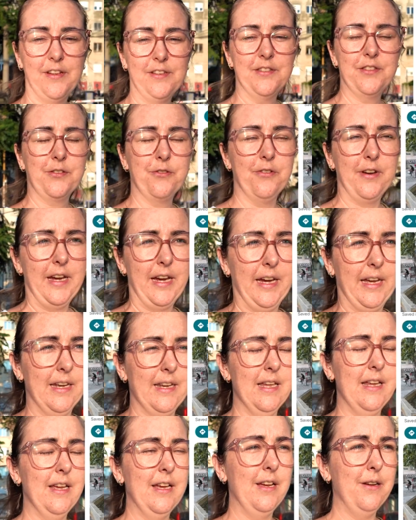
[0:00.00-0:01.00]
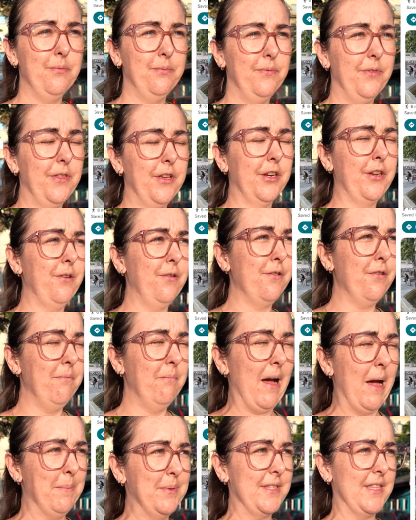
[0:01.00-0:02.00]
on screen the Google
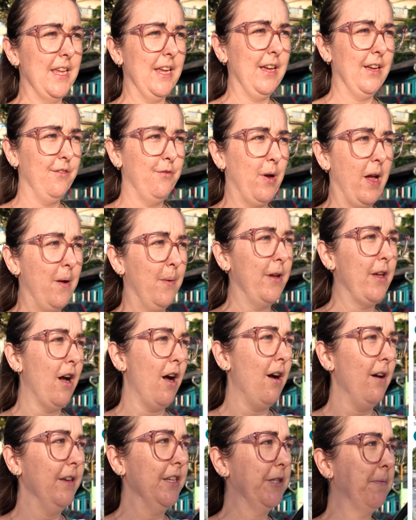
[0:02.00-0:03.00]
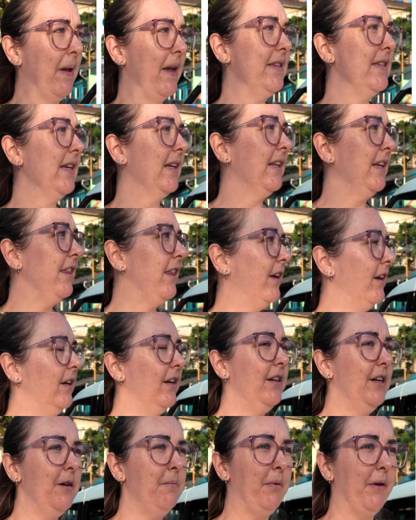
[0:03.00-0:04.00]
Maps thing of where we are. It's basically the
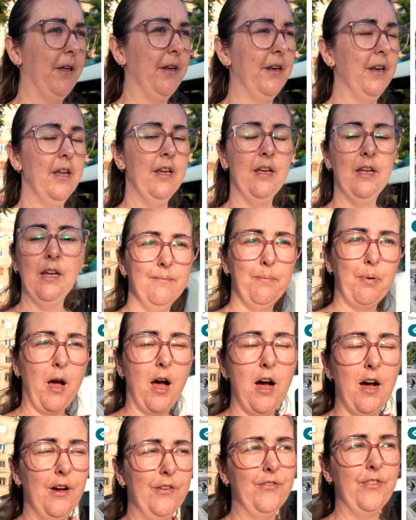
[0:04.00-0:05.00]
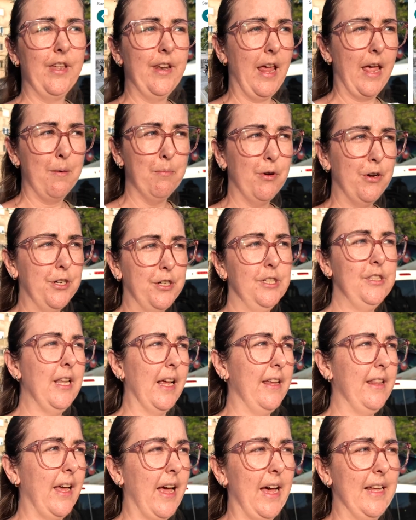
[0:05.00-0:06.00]
urban part of the neighbourhood,
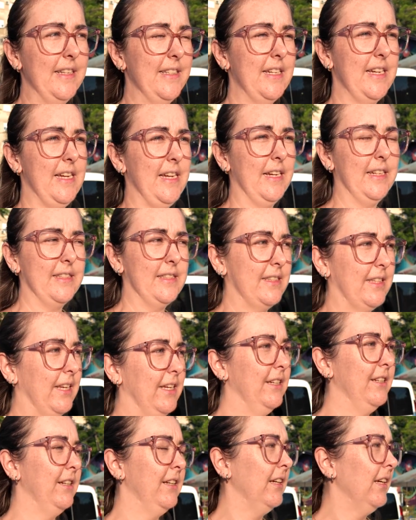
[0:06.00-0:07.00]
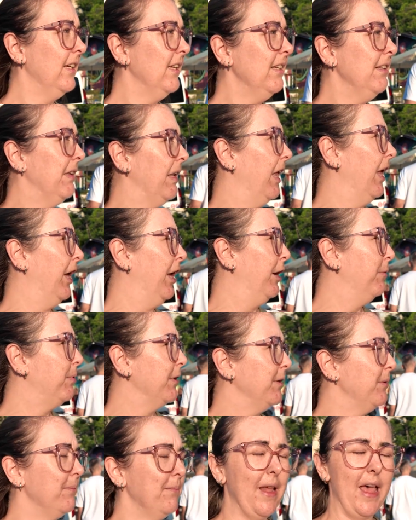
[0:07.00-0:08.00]
like the antiques
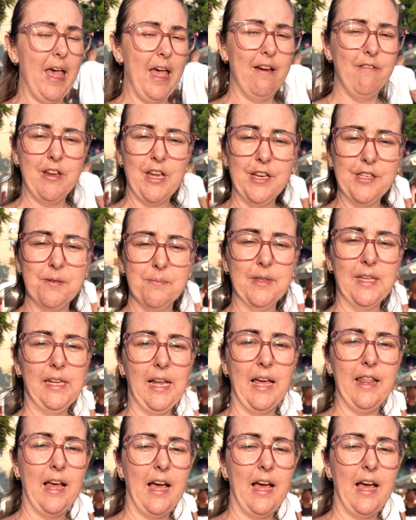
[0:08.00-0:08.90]
urban area, something like